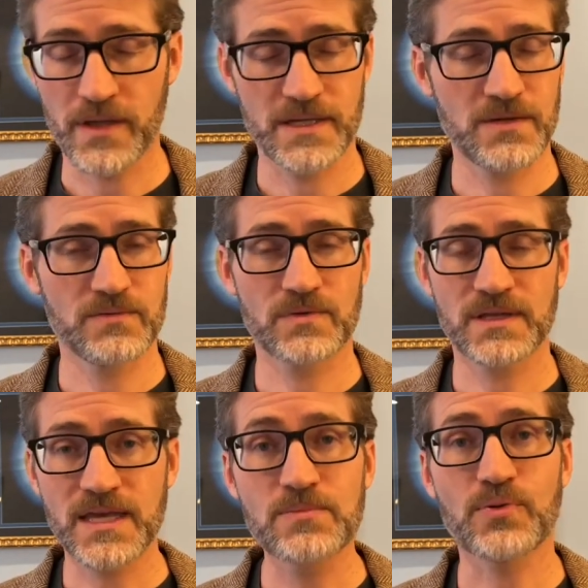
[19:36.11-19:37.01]
it
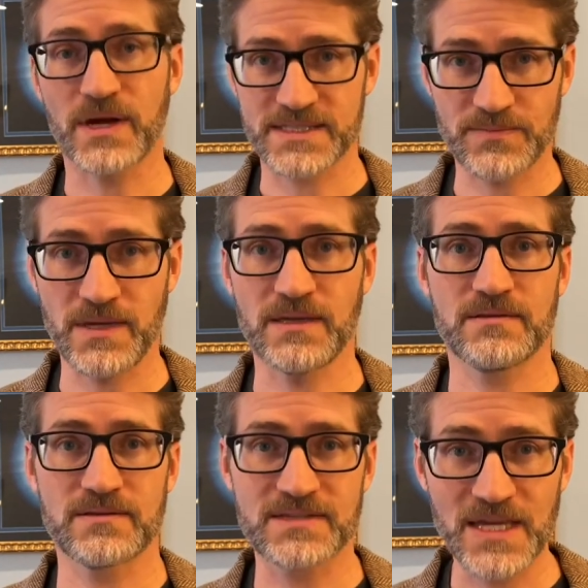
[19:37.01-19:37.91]
really impressed me
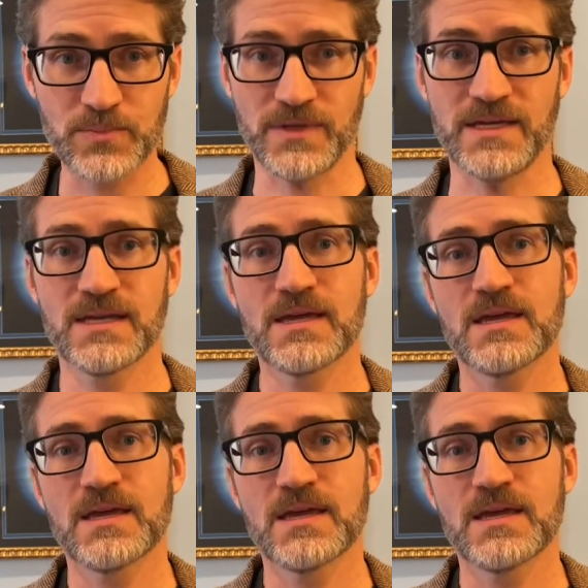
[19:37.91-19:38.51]
deeply.